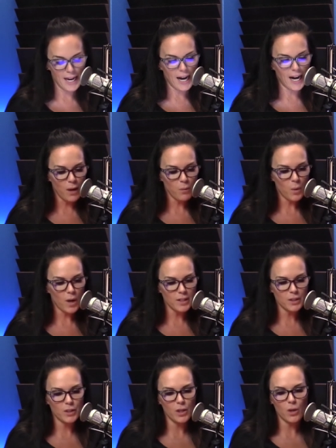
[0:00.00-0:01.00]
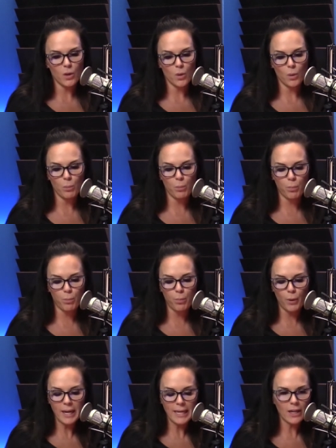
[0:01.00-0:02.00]
I want to
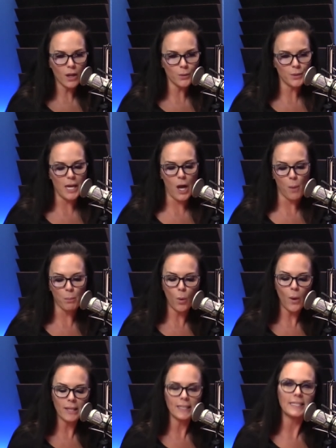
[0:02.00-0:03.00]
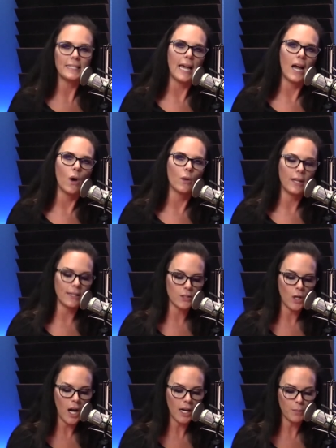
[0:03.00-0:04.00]
bring it all down, boil it down, and
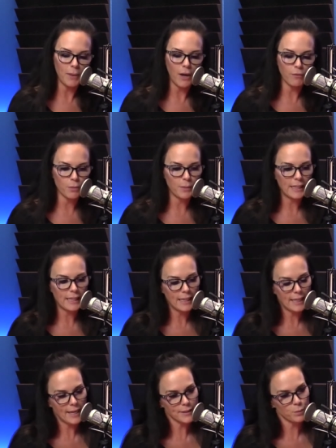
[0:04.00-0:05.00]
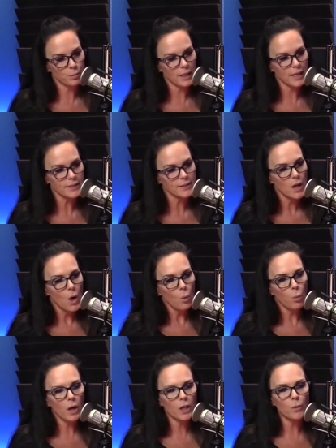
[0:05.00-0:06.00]
talk about from a kick ass place
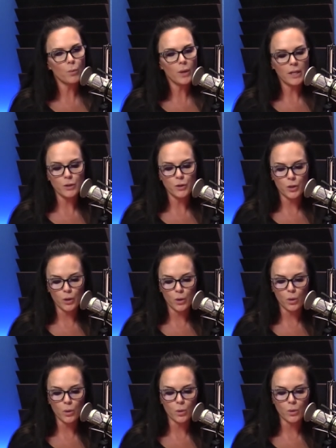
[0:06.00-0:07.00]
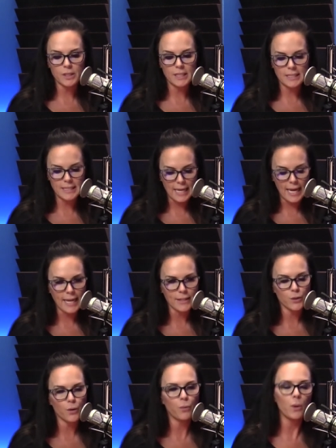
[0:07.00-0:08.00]
what can we do today?
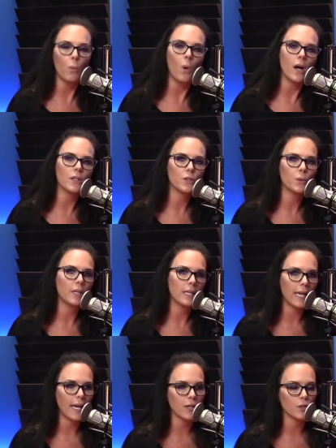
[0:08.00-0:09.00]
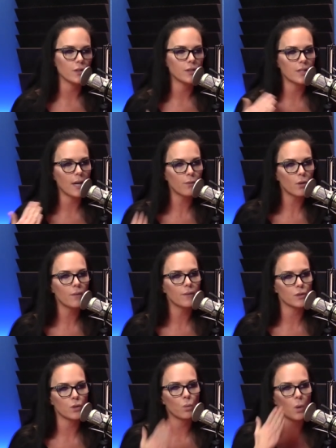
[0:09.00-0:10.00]
So, if we want to engage, and several of
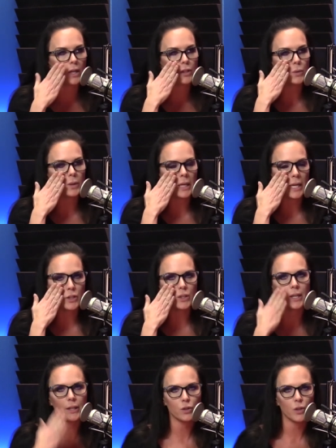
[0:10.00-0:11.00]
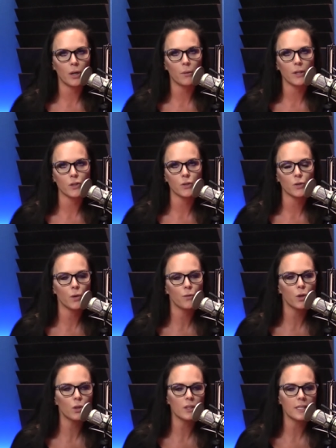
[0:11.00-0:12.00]
us are wanting to engage the next generation. So,
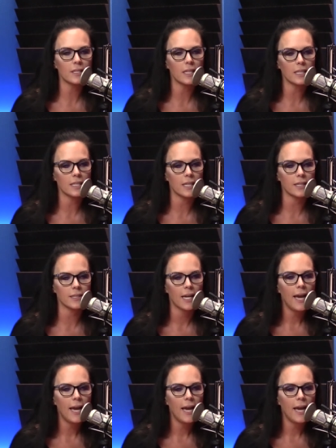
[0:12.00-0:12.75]
if you're listening to this